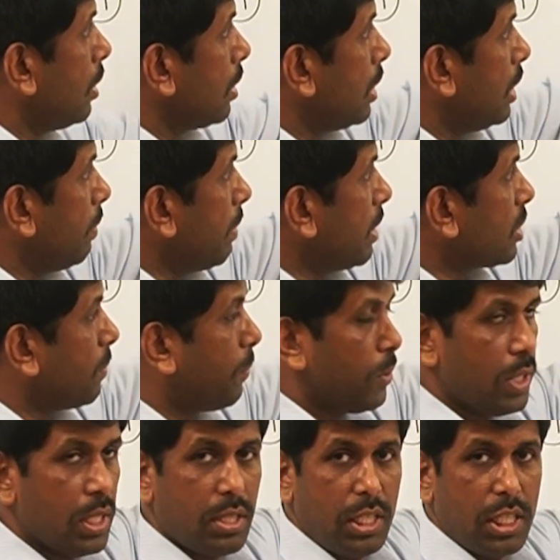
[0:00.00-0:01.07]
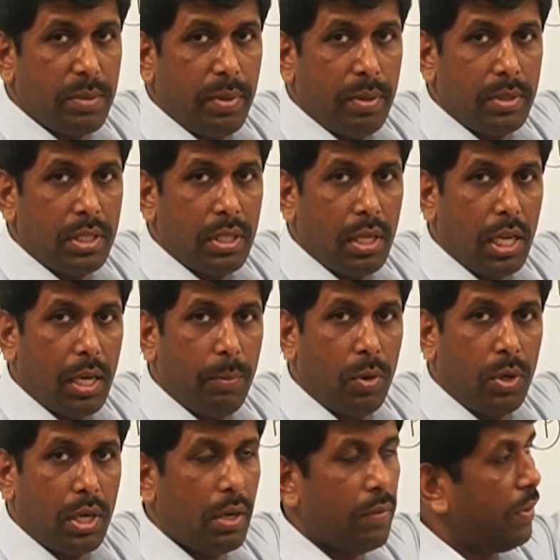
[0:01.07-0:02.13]
They must possess this much
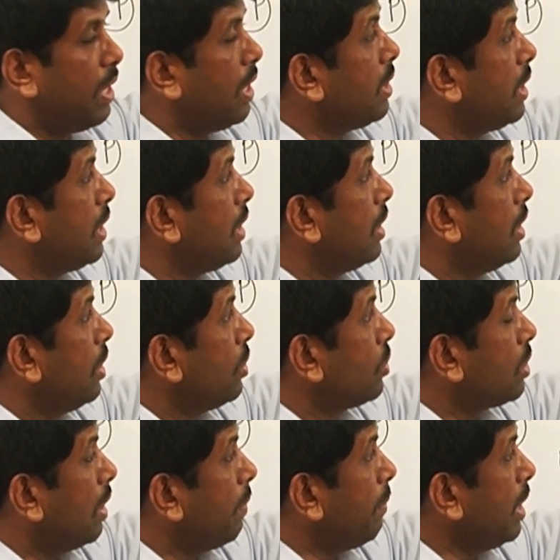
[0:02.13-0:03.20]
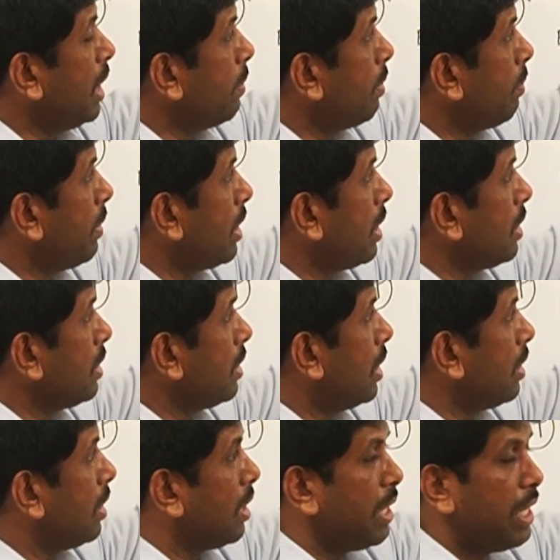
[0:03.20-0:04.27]
amount of energy. So the minimum energy
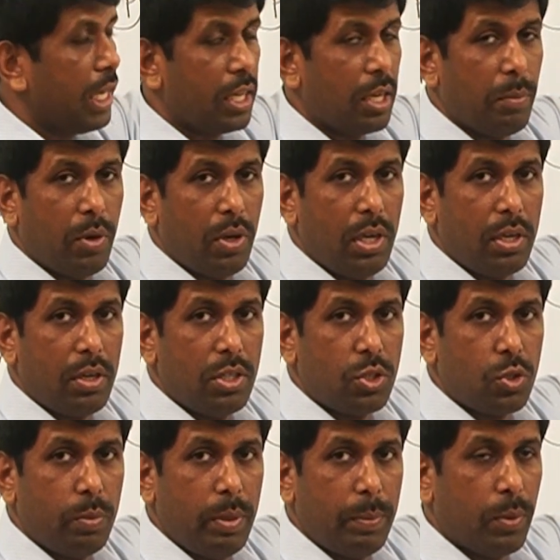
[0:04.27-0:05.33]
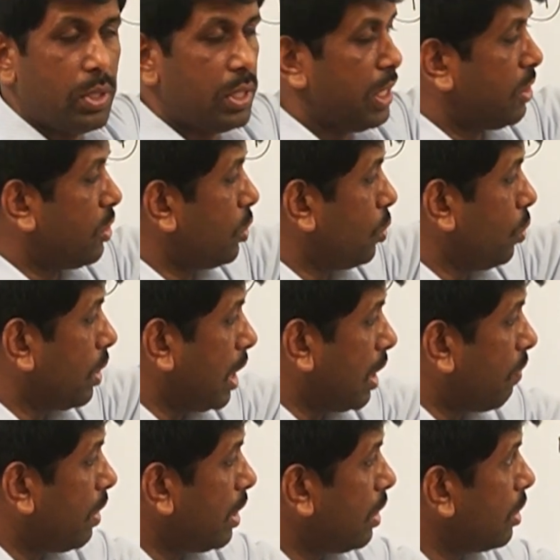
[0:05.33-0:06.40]
that the reactant molecules to be possessed to
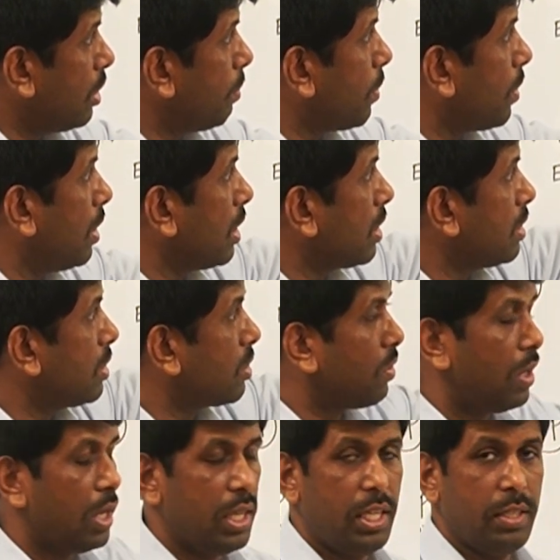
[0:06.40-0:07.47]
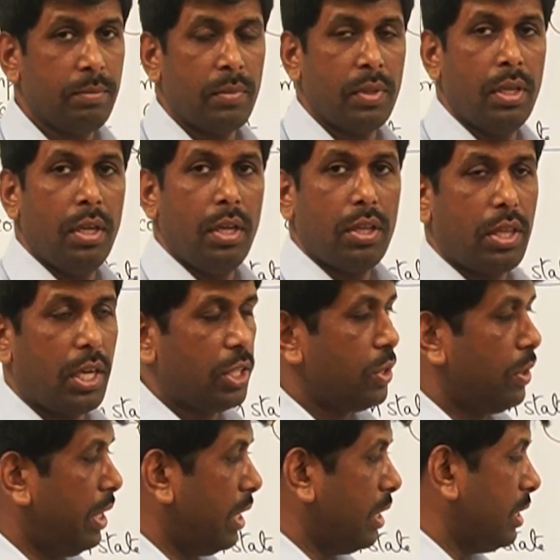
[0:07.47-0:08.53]
convert into the products is called the
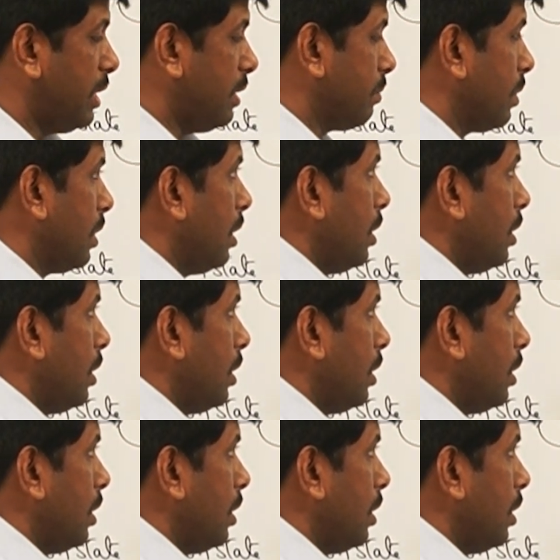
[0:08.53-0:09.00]
threshold energy.